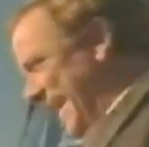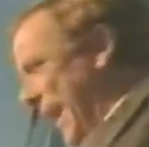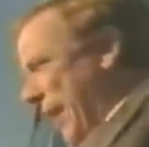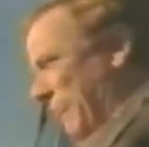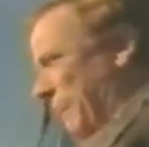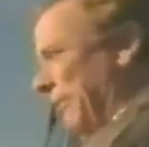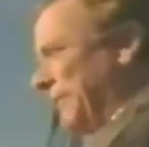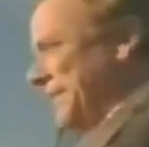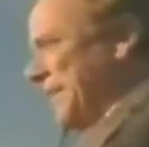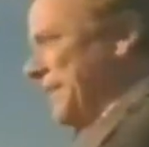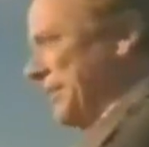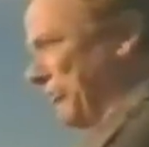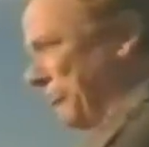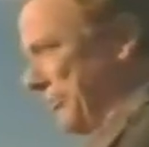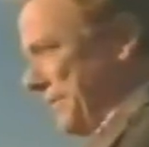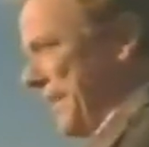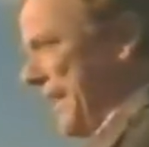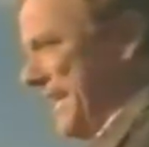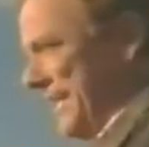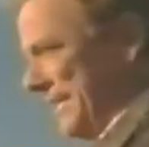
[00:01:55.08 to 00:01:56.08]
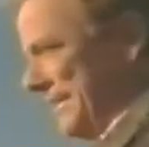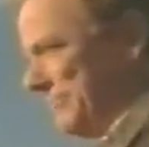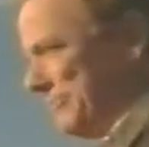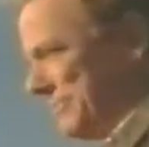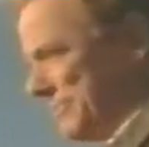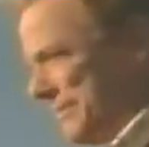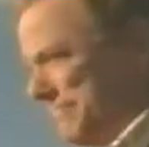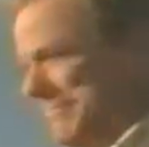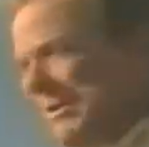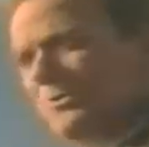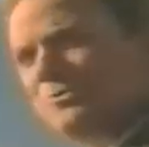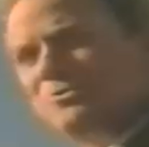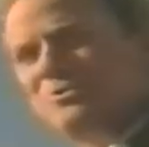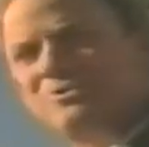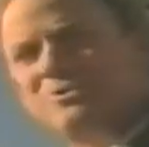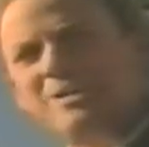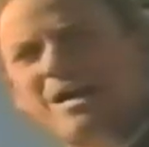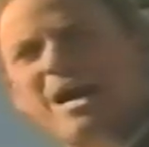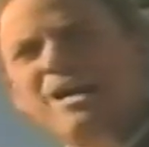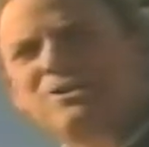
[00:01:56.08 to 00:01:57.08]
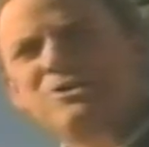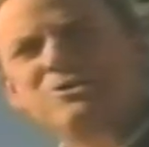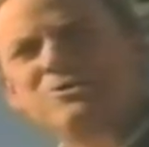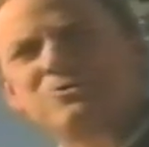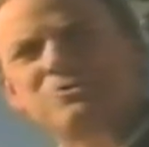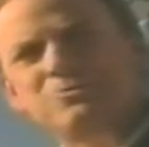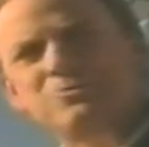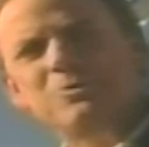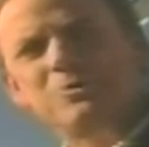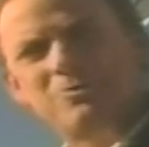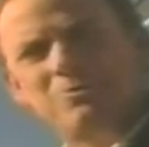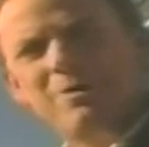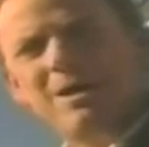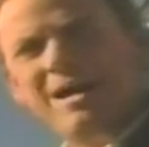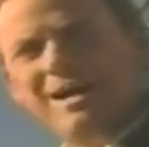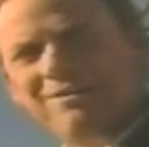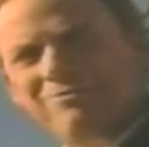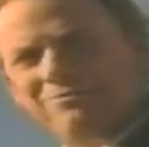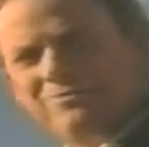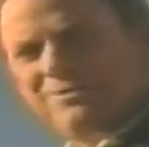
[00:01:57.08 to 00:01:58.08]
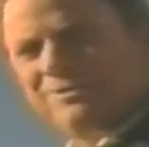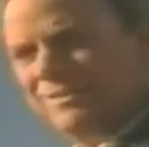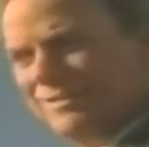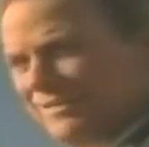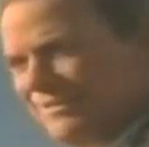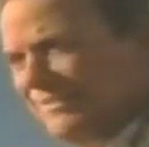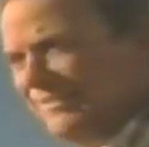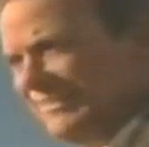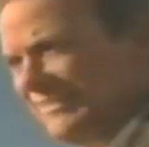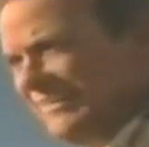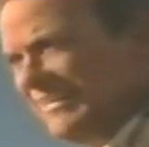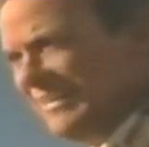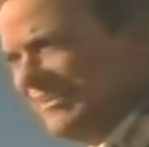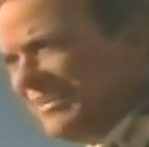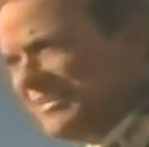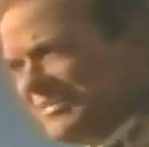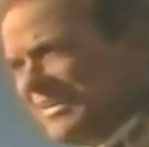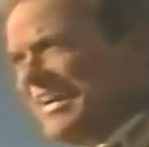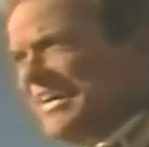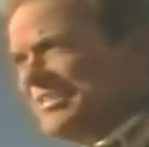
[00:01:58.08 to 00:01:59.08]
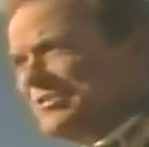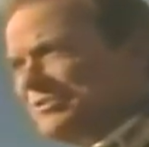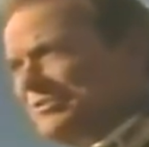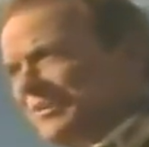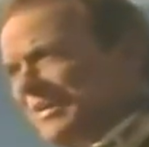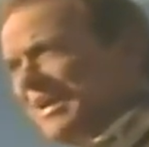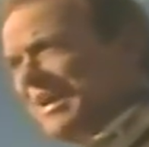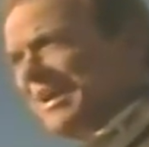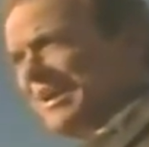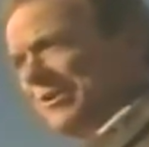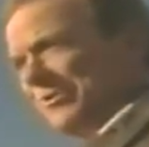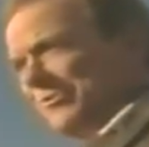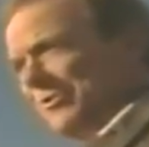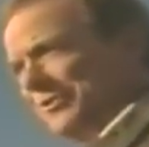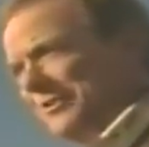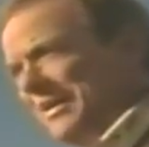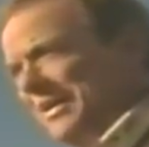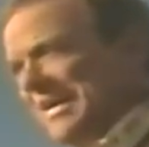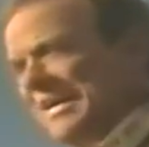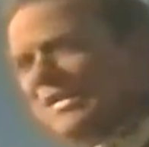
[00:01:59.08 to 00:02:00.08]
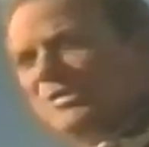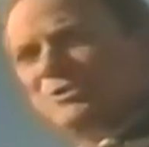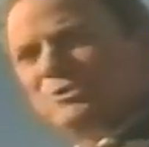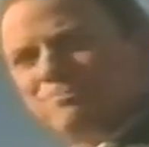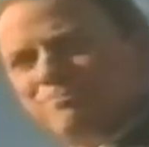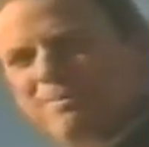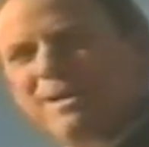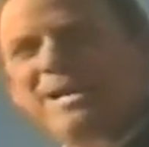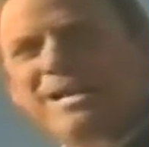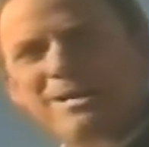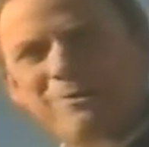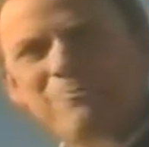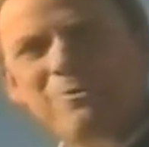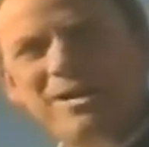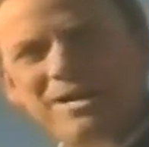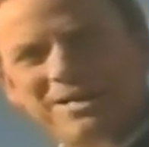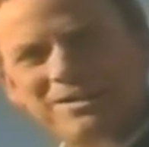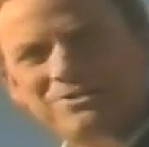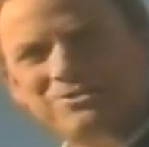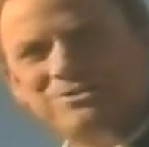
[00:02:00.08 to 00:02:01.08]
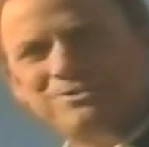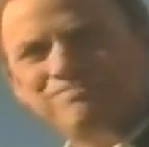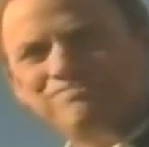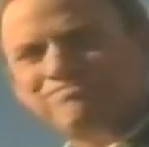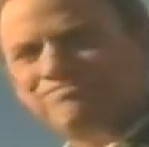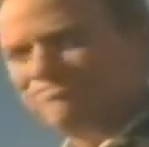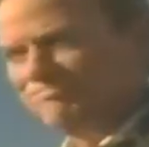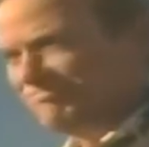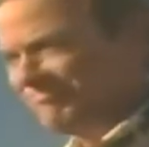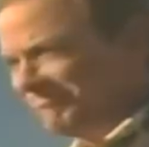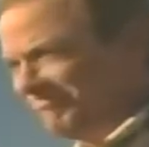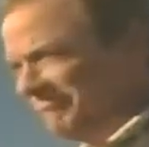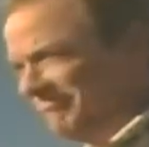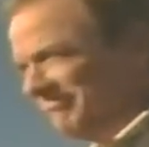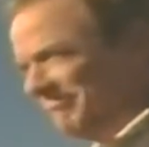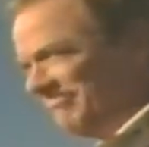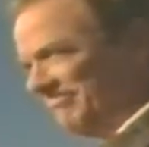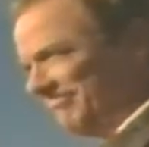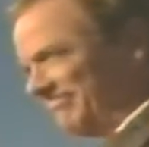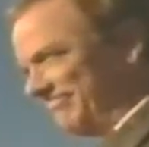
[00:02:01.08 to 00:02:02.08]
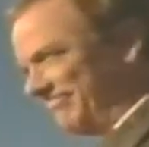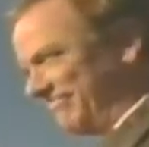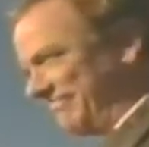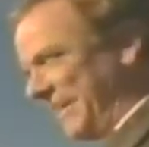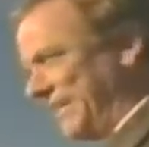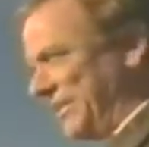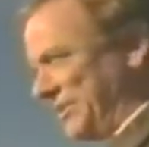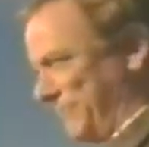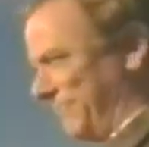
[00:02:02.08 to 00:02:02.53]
What they created was a most unusual craft that takes to the air on spinning wings. In its